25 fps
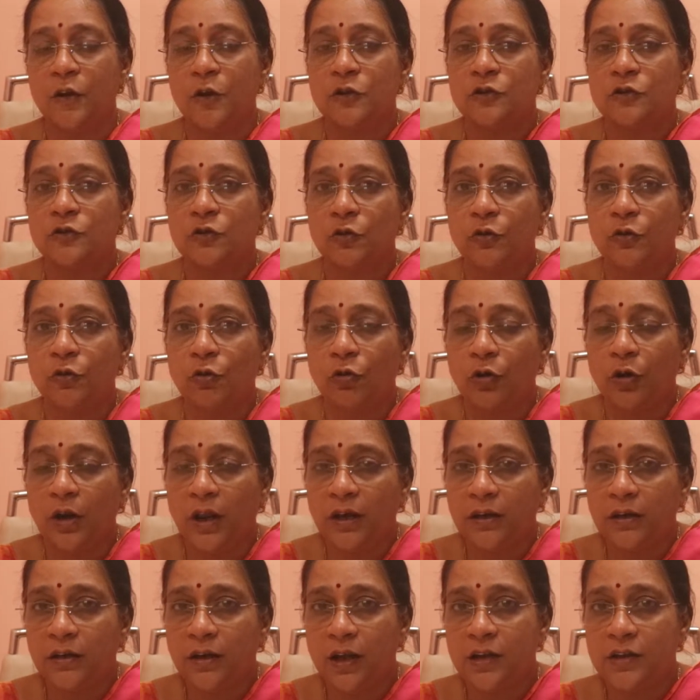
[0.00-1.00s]
So your
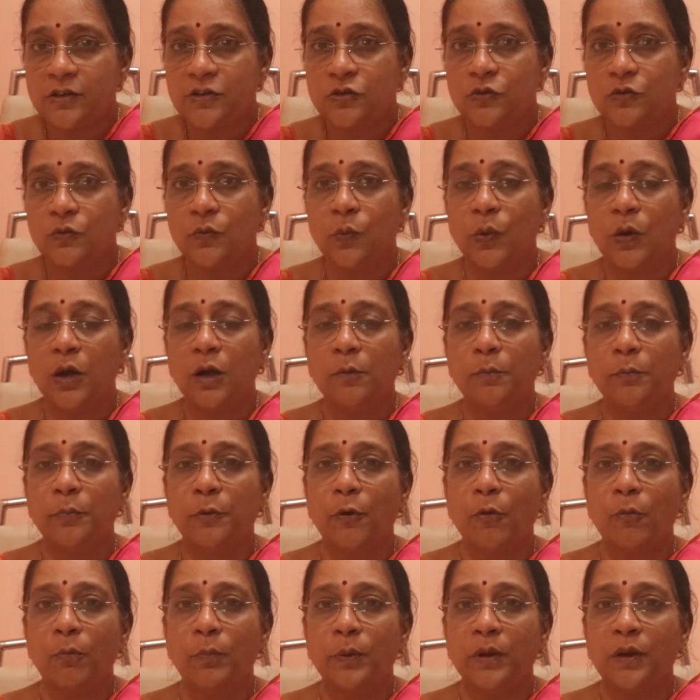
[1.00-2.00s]
net has to work
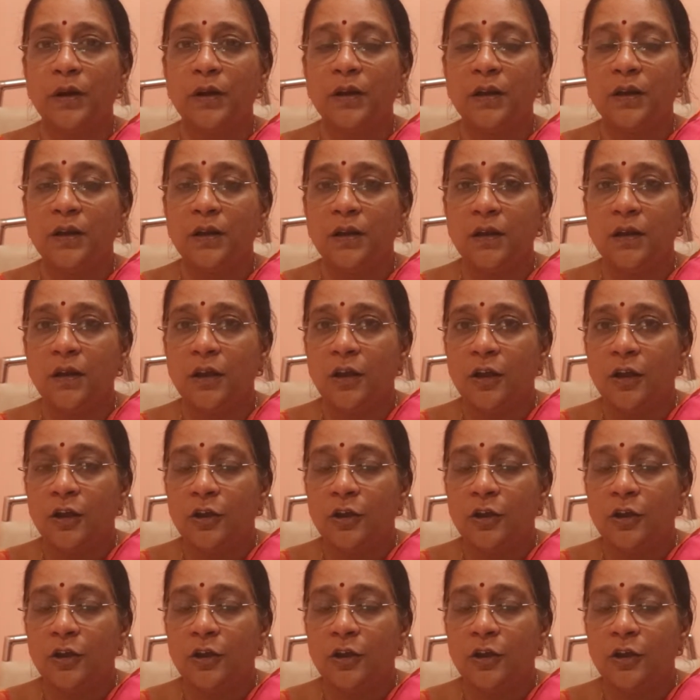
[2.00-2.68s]
properly,